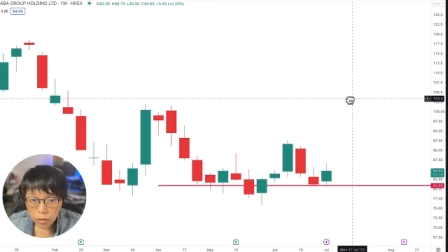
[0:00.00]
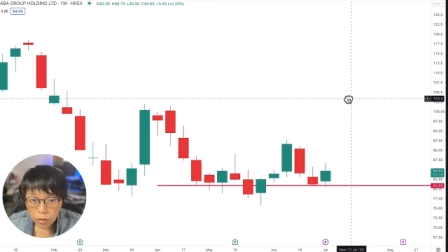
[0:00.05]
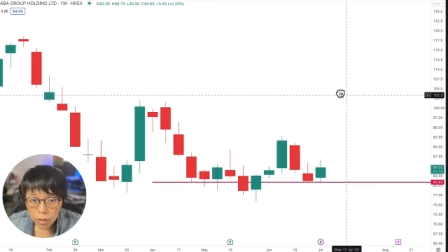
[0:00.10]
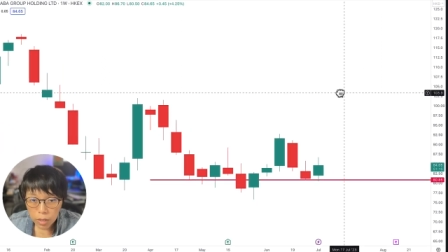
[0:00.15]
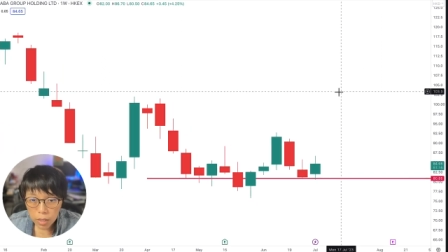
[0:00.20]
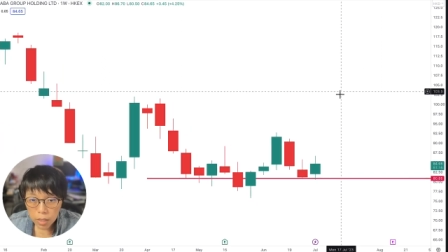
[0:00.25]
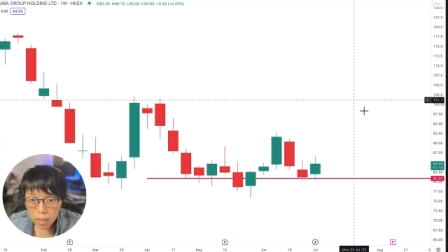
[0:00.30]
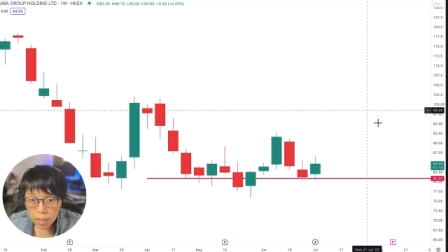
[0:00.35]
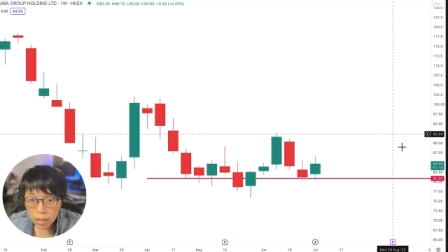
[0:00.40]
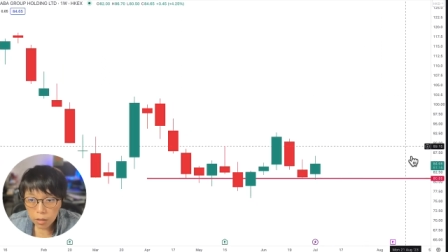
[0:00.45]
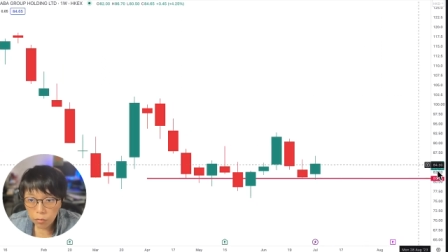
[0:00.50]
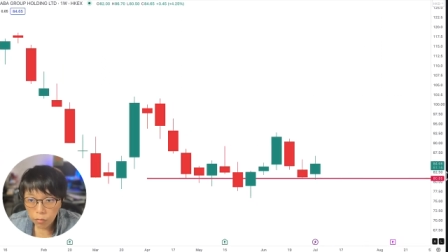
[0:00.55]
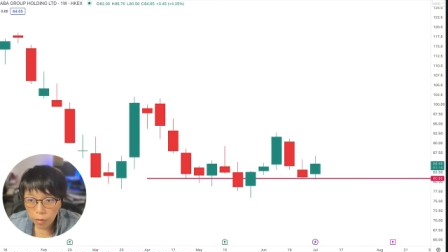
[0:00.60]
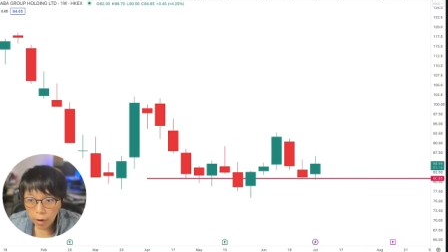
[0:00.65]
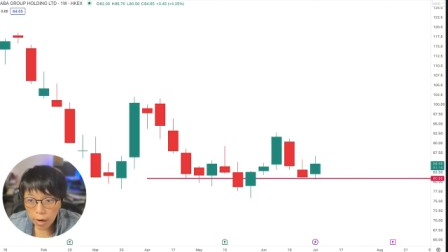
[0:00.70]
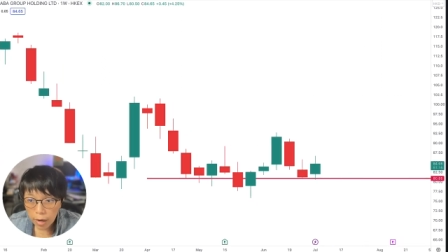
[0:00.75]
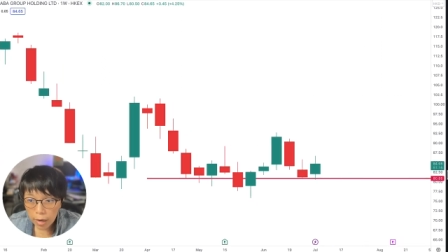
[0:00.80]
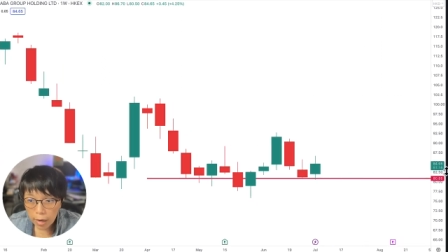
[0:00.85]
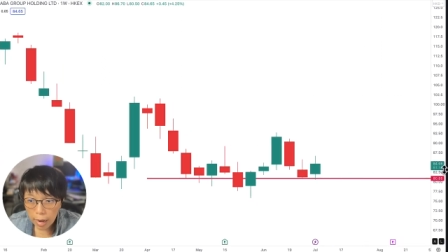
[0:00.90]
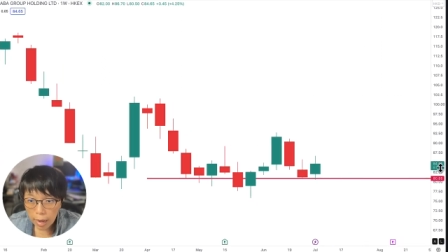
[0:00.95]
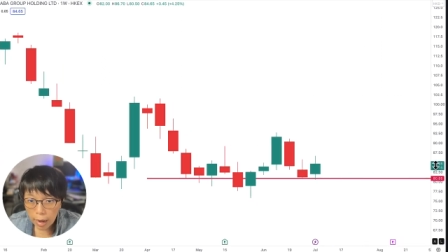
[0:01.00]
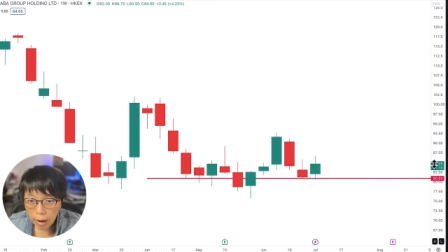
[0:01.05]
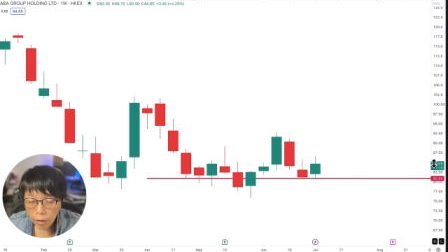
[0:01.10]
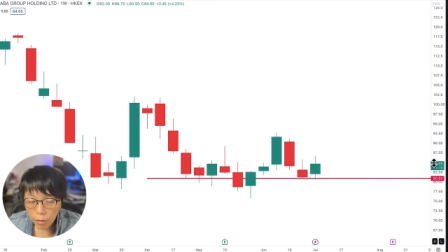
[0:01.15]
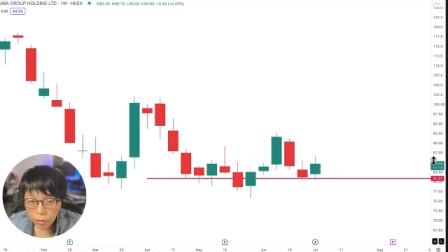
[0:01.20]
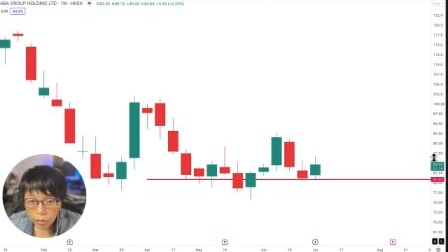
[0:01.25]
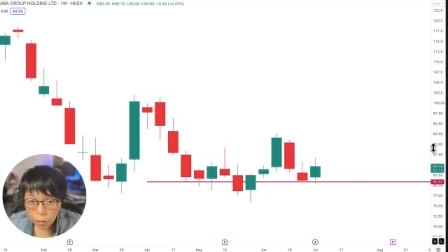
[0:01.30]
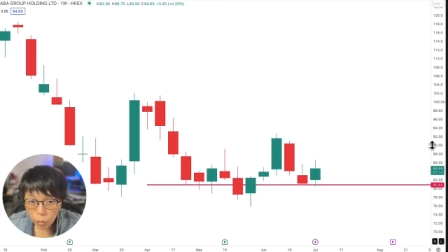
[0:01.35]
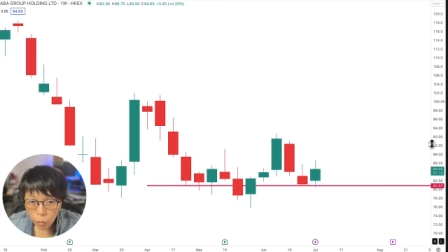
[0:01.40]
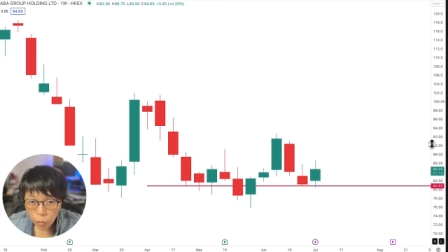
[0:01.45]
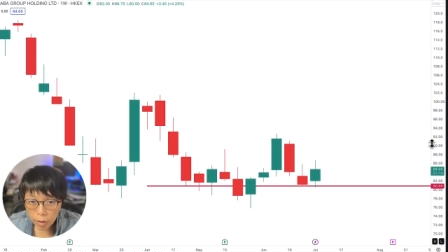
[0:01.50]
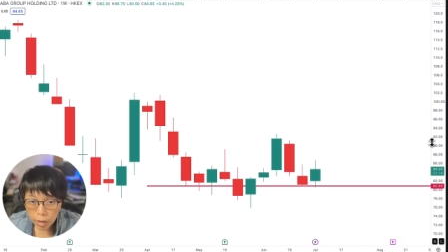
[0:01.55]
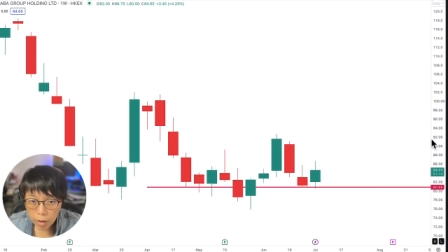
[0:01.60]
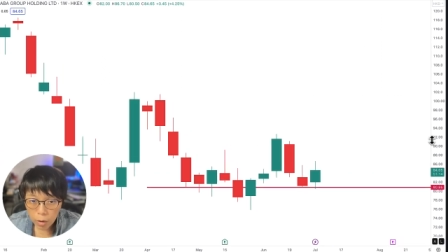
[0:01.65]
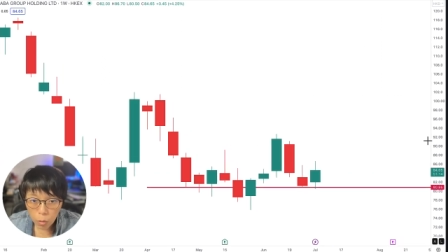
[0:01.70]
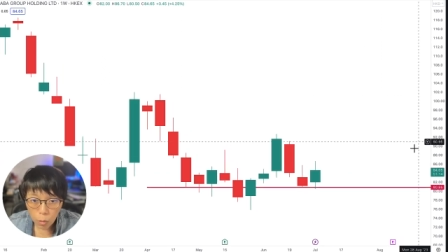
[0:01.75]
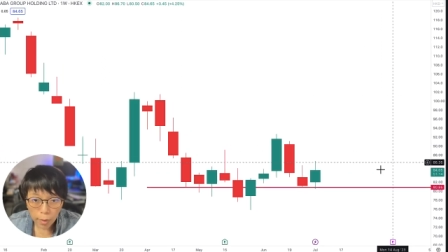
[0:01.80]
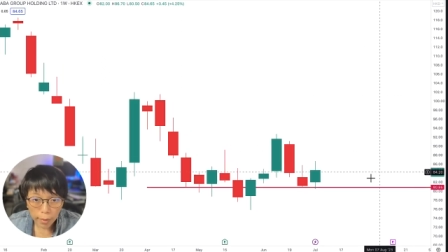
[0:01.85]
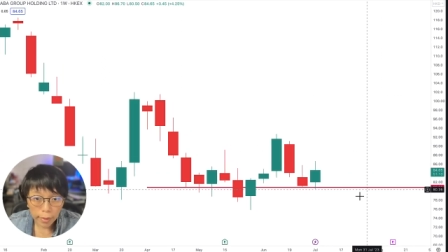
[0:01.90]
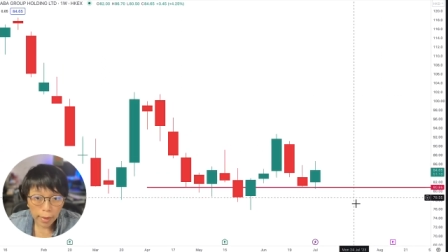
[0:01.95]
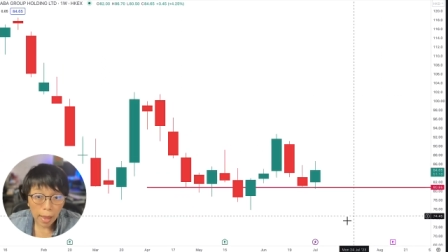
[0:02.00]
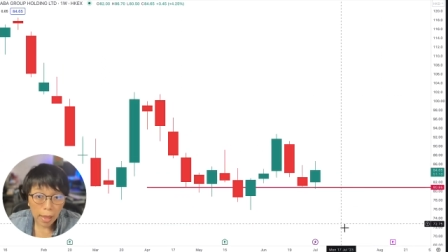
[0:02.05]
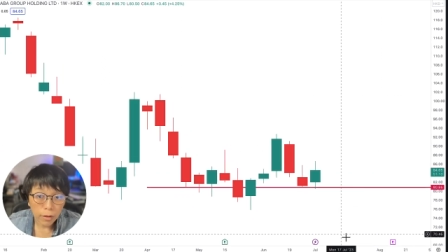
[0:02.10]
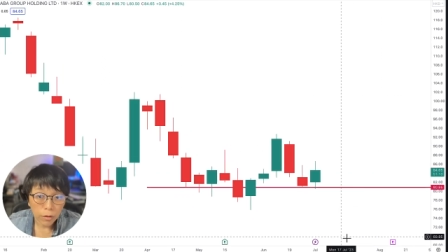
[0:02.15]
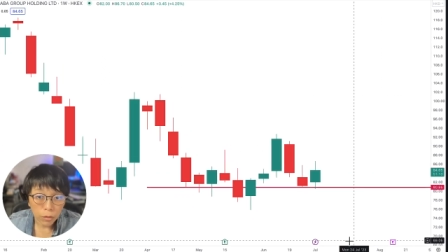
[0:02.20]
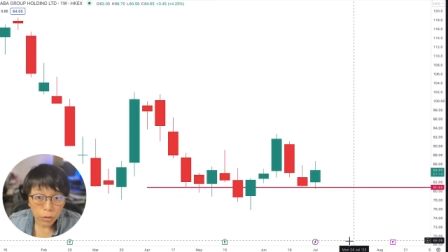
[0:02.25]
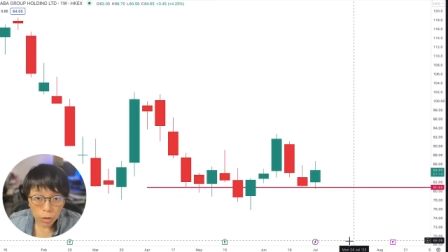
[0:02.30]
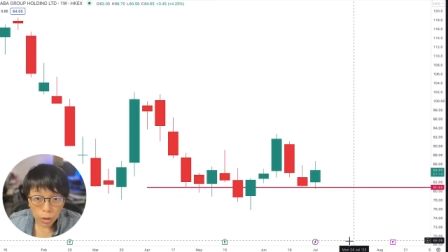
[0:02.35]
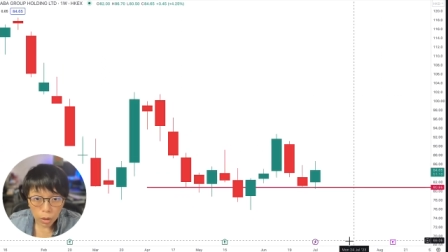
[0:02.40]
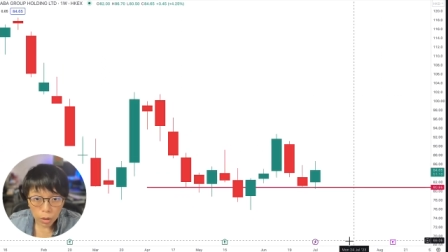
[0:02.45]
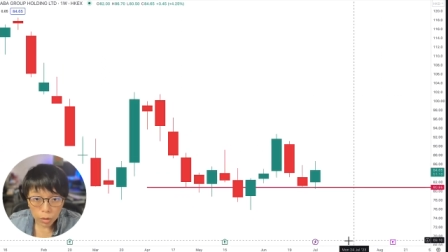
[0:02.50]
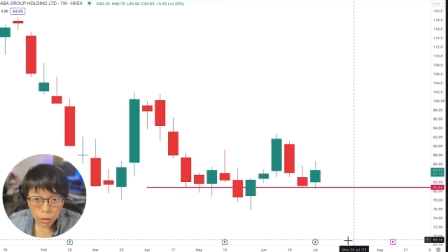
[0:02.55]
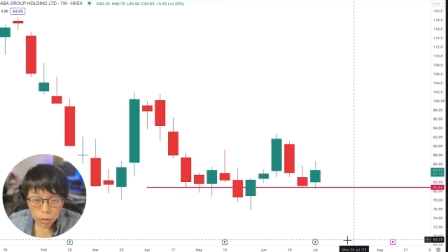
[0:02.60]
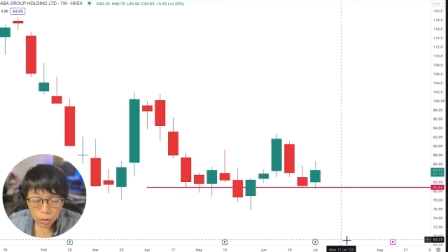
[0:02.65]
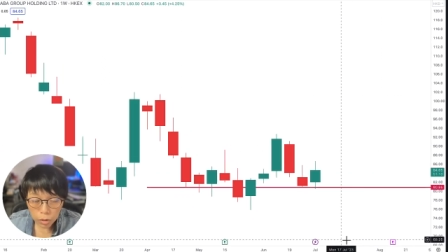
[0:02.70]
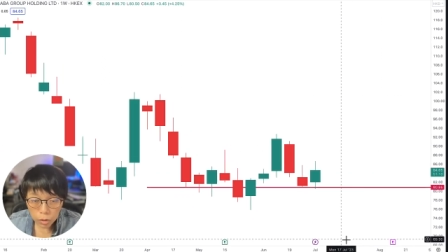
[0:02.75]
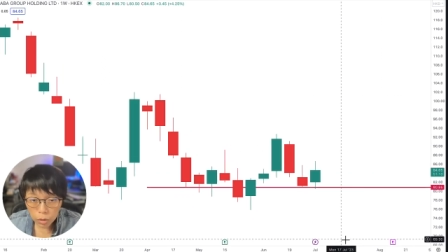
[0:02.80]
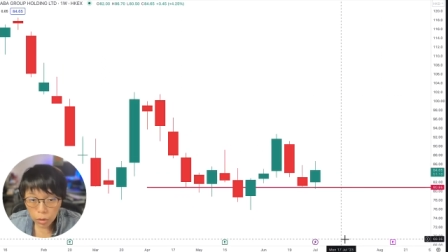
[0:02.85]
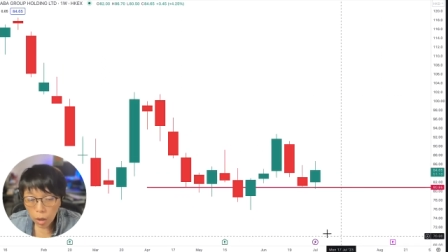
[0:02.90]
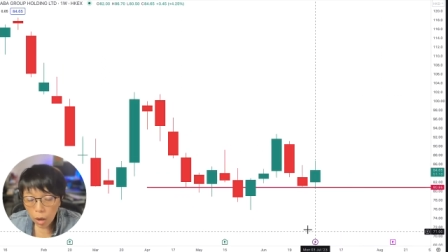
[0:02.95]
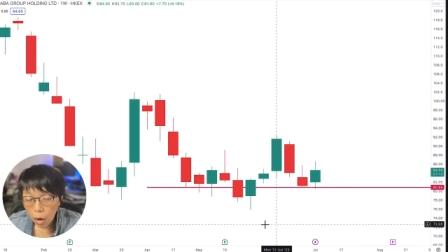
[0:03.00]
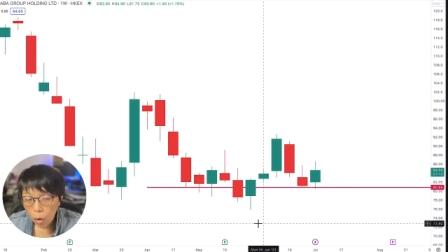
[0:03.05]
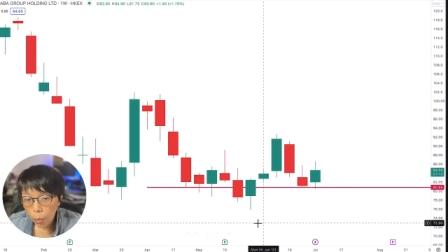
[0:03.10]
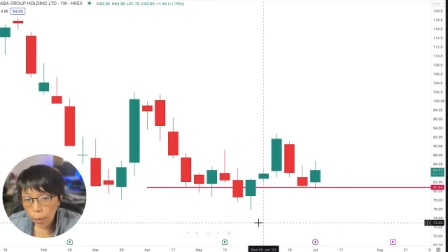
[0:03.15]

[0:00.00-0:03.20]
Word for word: So this is right now the week. What can you conclude?